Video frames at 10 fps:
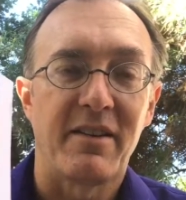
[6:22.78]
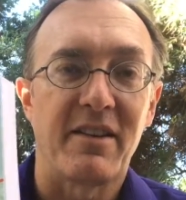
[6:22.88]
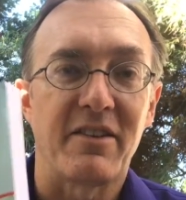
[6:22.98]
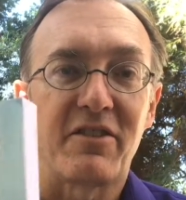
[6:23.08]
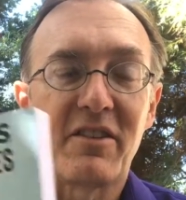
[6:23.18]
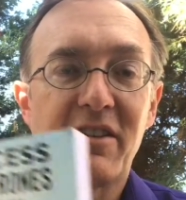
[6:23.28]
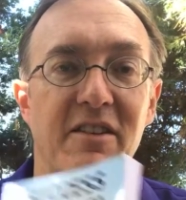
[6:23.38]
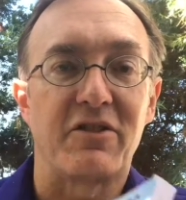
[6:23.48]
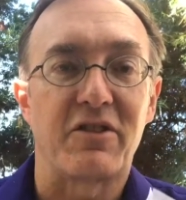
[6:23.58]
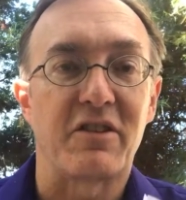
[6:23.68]
It
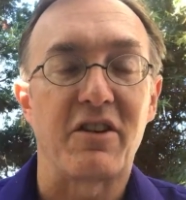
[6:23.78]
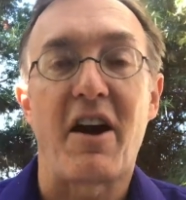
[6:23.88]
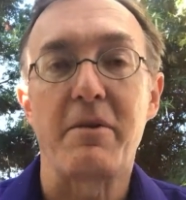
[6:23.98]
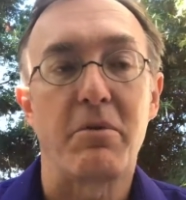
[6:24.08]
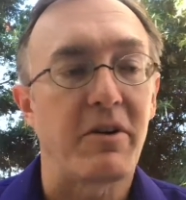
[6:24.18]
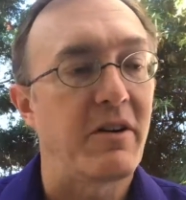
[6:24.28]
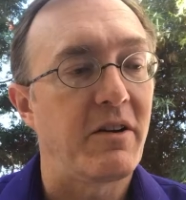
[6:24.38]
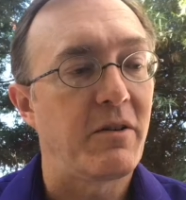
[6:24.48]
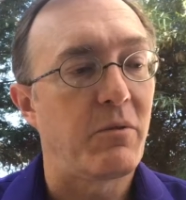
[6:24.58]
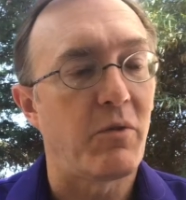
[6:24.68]
is a guidebook
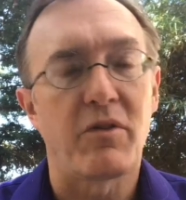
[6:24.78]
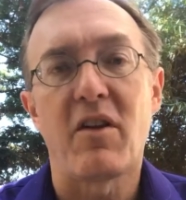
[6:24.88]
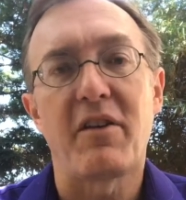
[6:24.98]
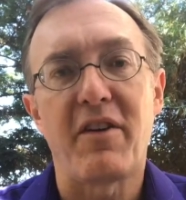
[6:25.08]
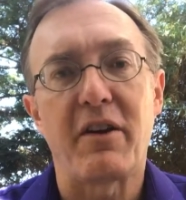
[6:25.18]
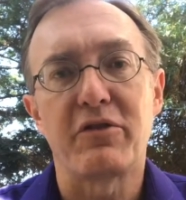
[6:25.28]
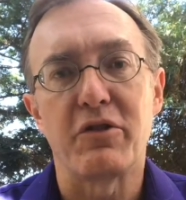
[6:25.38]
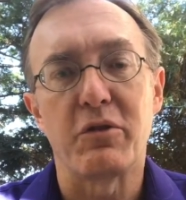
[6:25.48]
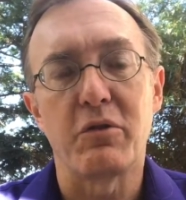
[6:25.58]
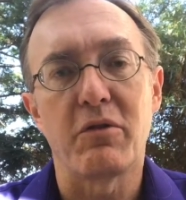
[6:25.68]
with a lot of
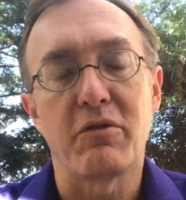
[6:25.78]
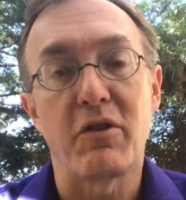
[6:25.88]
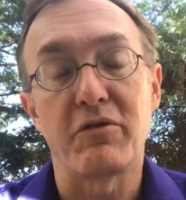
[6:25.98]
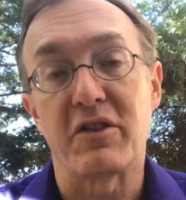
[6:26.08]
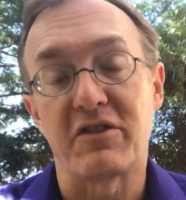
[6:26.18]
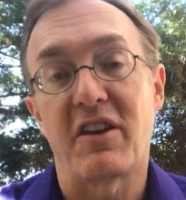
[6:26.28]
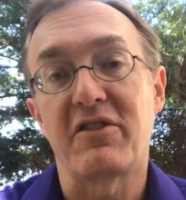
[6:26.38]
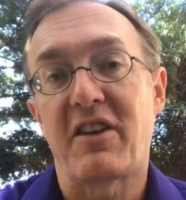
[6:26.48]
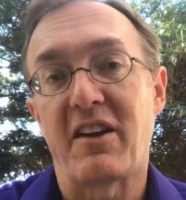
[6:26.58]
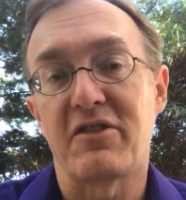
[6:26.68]
how-to of
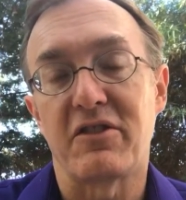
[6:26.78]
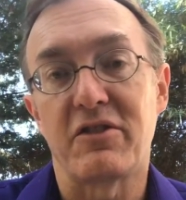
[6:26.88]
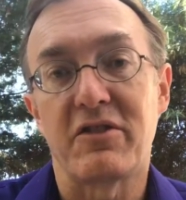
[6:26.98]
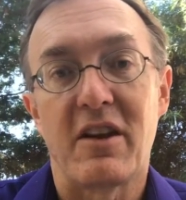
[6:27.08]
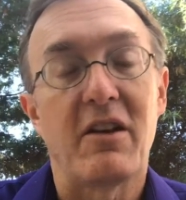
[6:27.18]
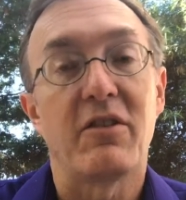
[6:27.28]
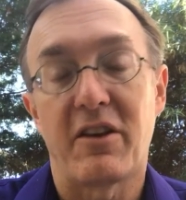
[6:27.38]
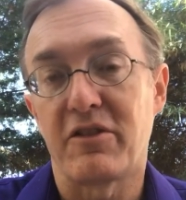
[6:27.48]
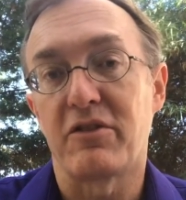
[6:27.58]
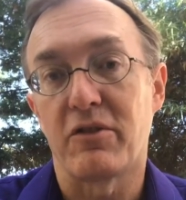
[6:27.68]
success cases,
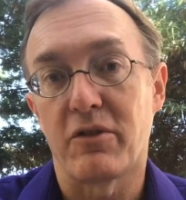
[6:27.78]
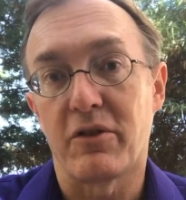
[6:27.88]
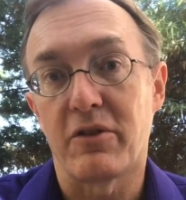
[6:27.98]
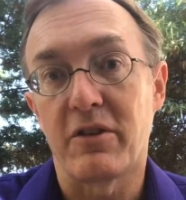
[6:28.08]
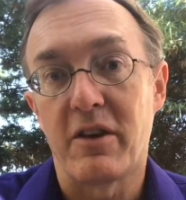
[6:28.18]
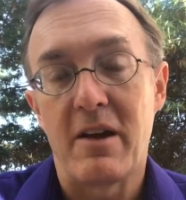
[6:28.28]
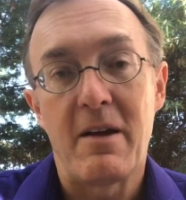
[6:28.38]
lessons learned,